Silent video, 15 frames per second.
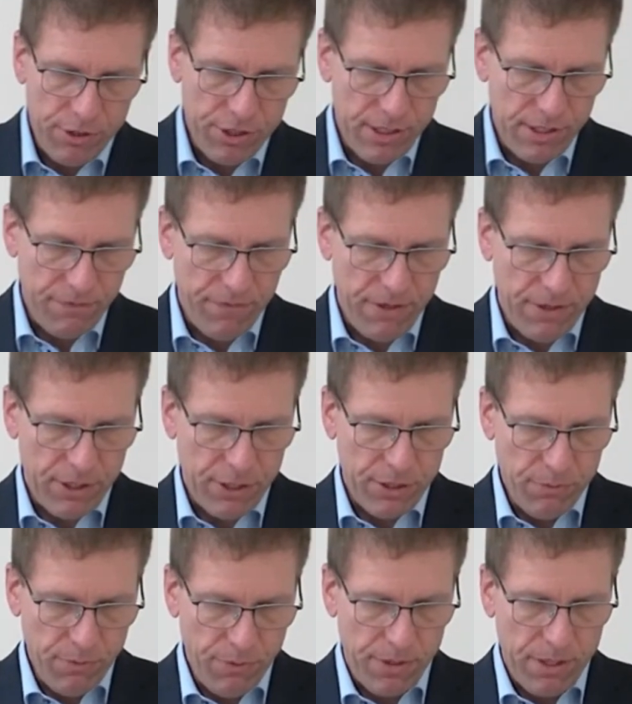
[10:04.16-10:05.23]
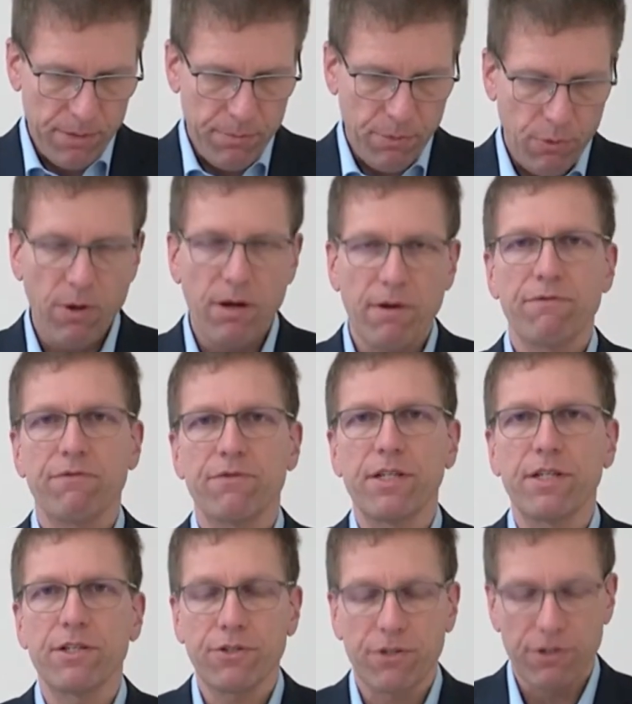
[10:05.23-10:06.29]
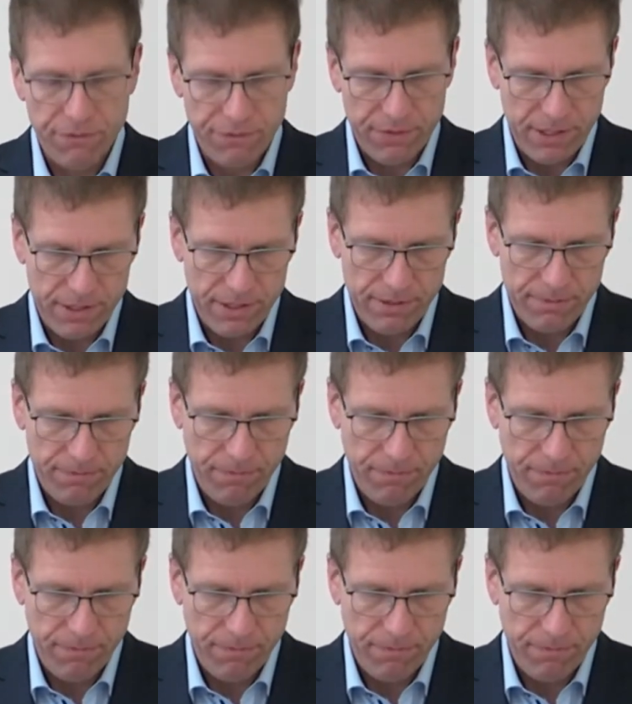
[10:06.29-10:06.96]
has a very smooth and pore-free surface.